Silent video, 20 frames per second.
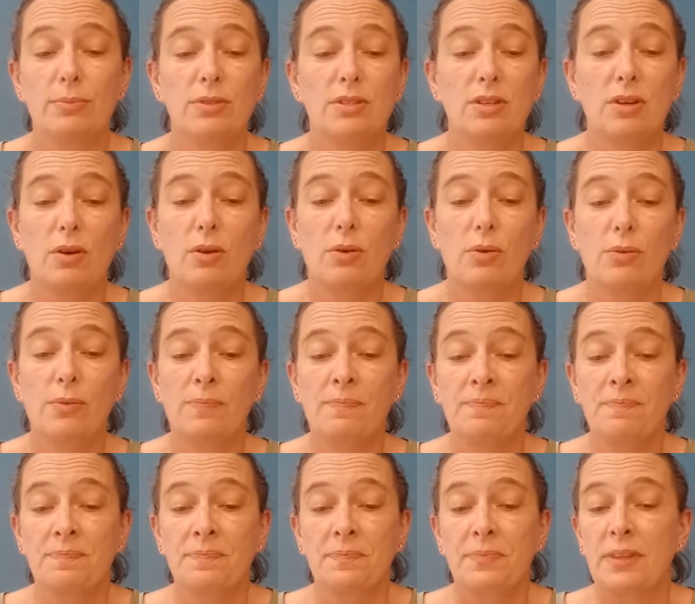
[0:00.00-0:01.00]
so
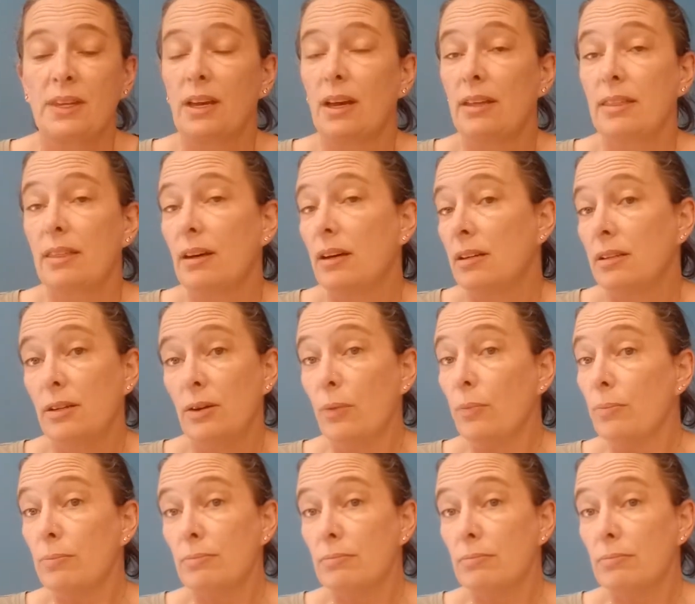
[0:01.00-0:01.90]
I thought, nope,